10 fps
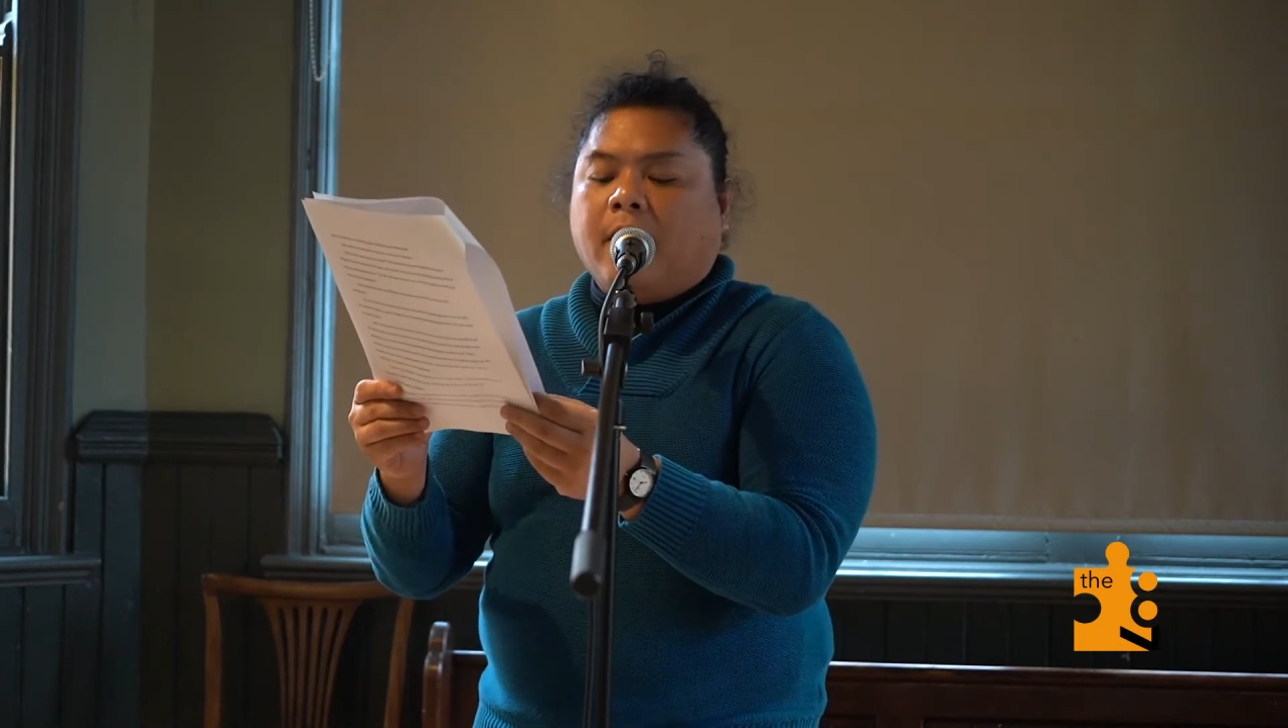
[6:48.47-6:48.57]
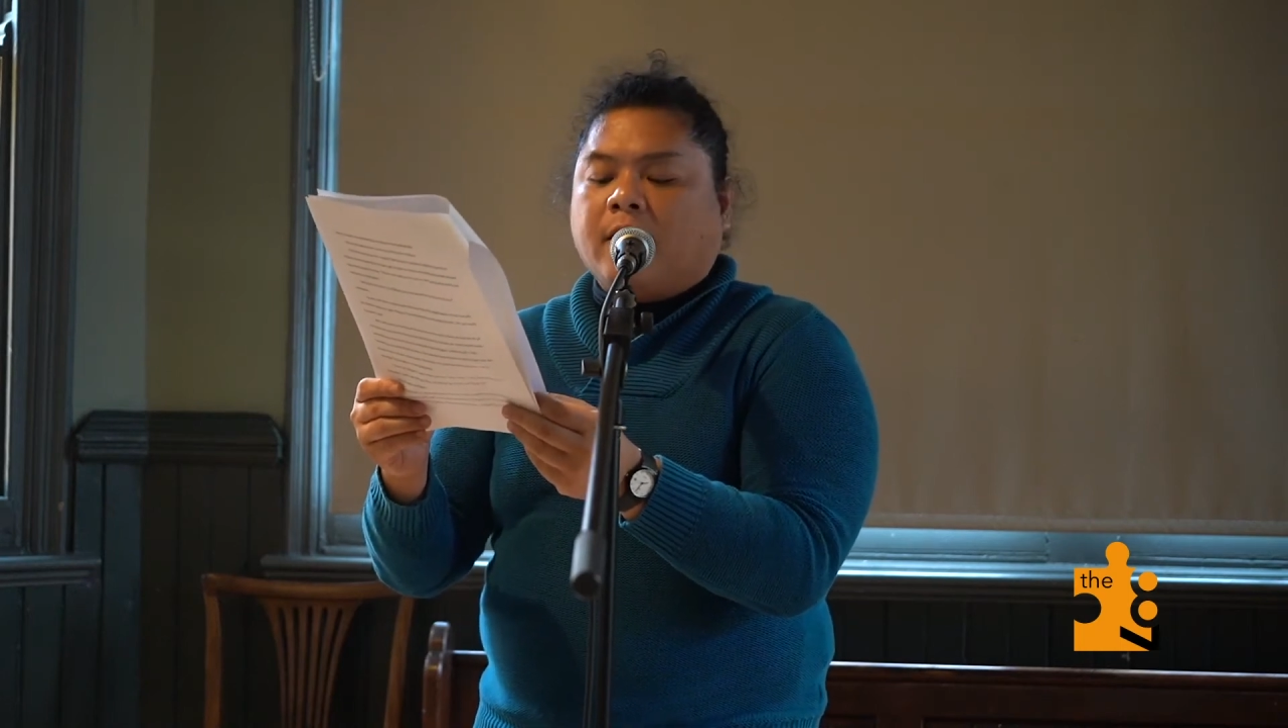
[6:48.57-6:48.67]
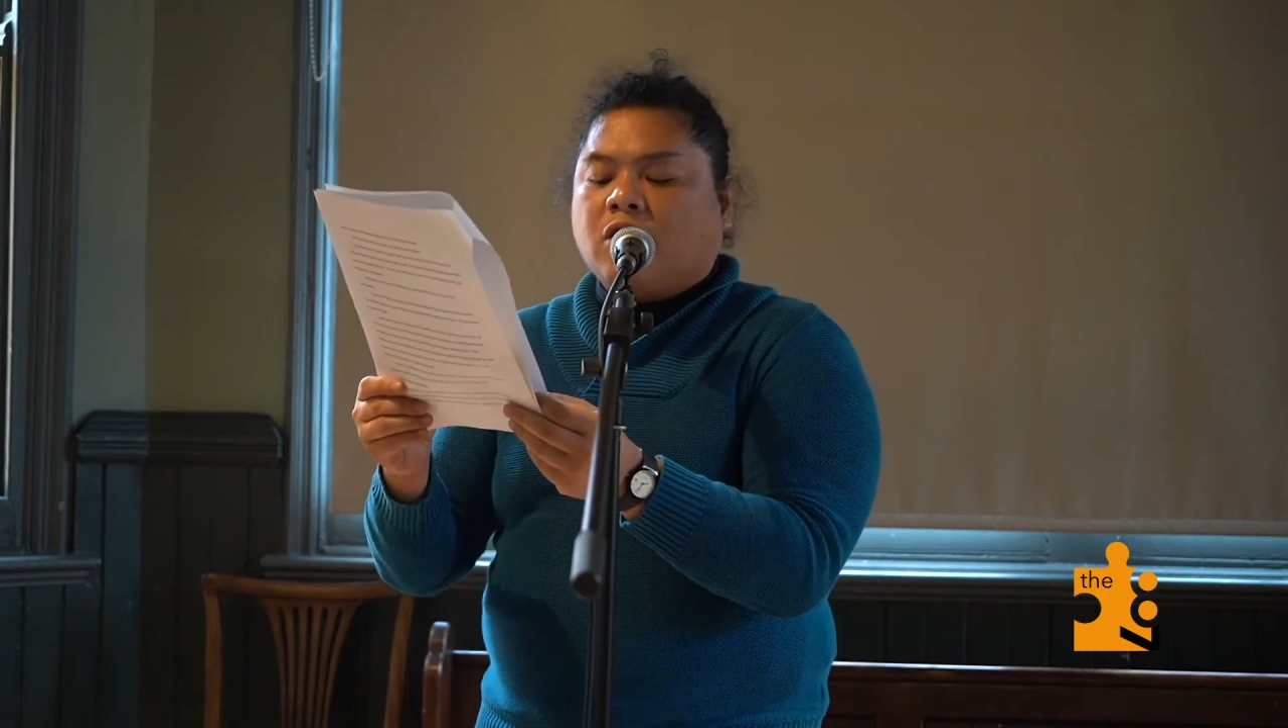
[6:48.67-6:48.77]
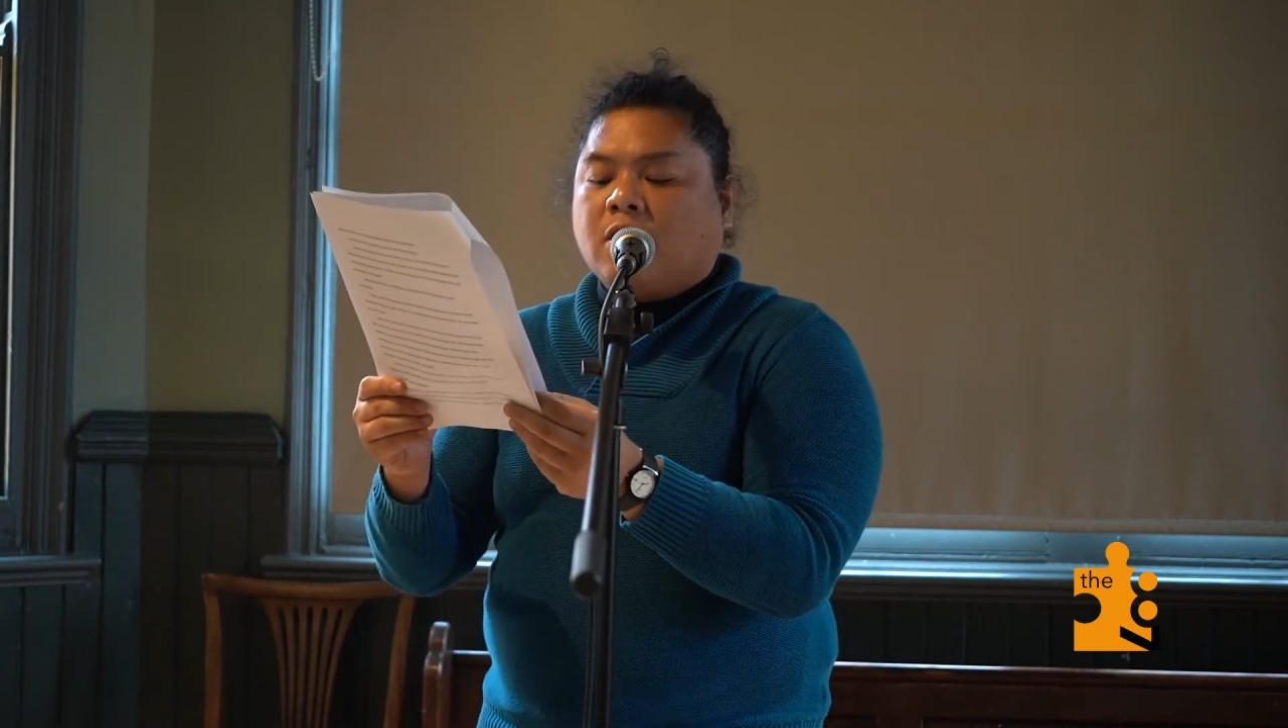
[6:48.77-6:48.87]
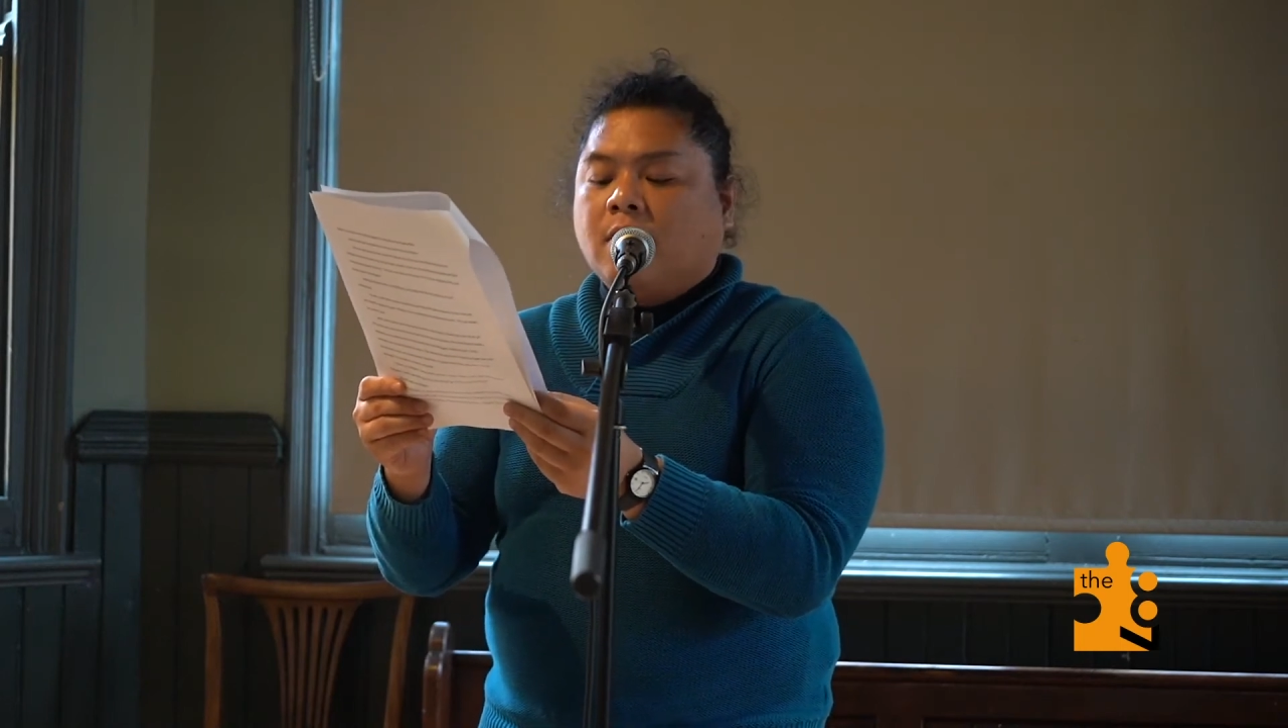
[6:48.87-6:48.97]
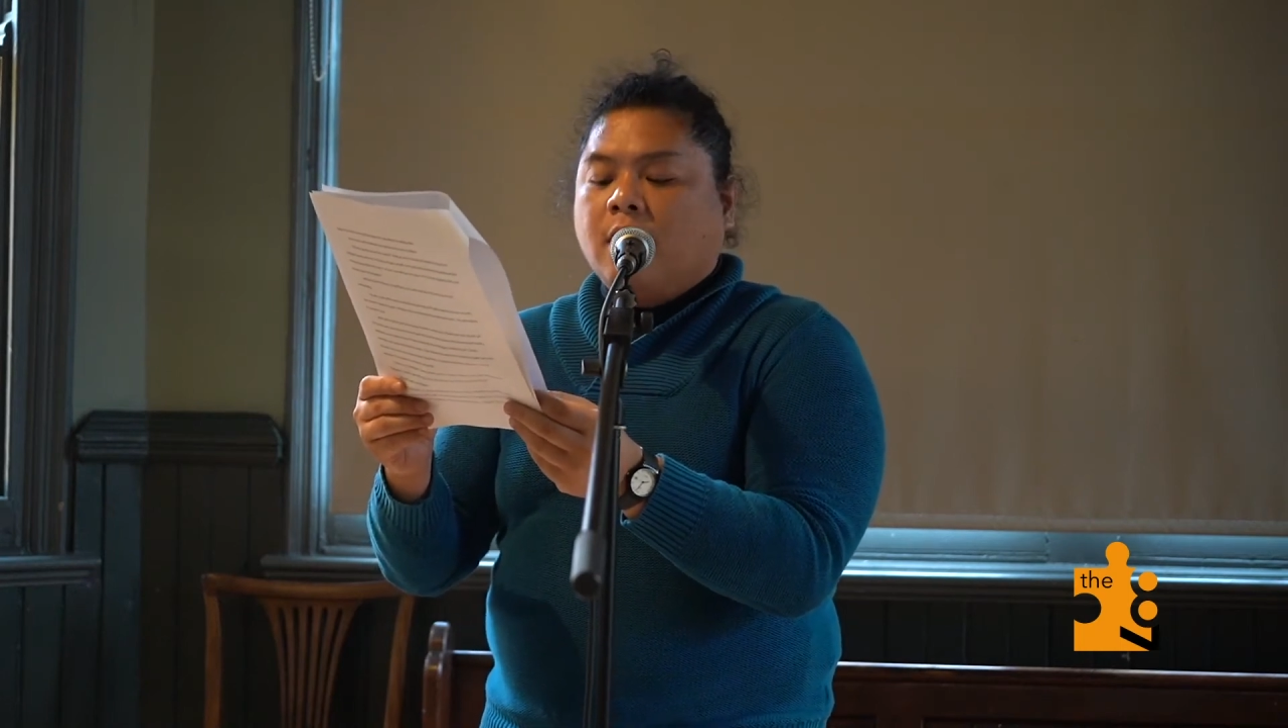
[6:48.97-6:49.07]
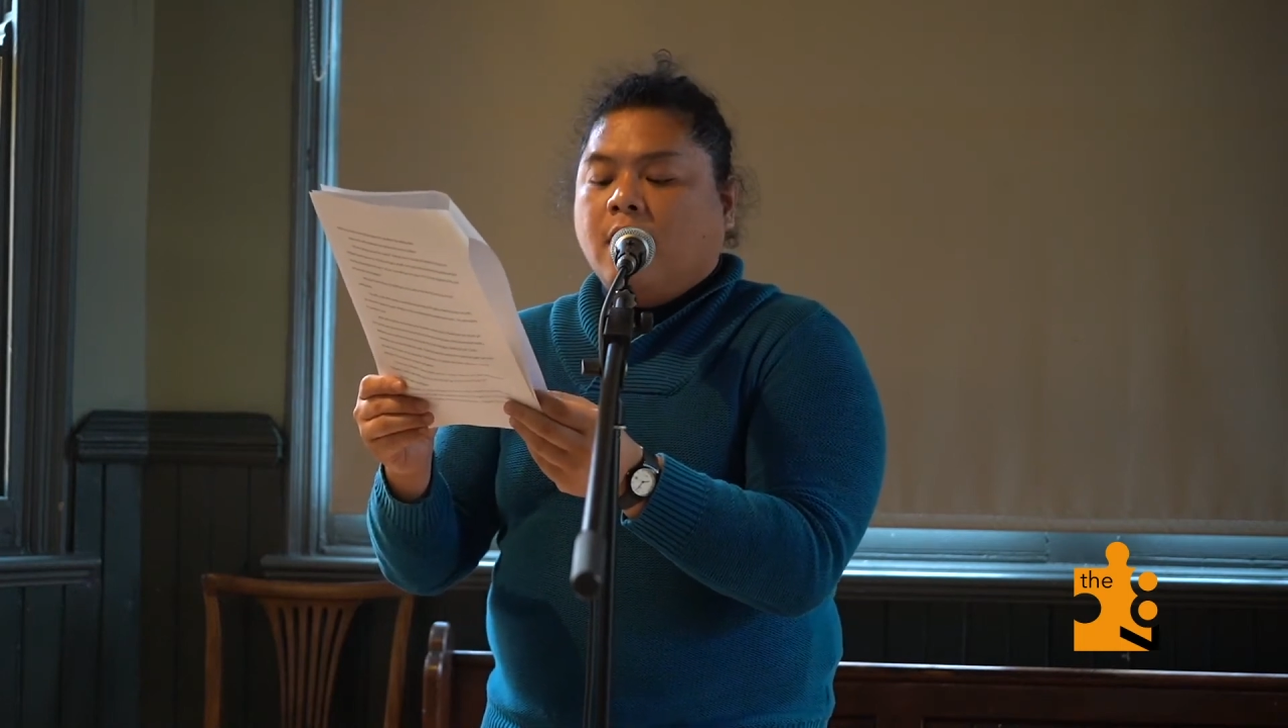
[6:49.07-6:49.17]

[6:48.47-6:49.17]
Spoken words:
bitch.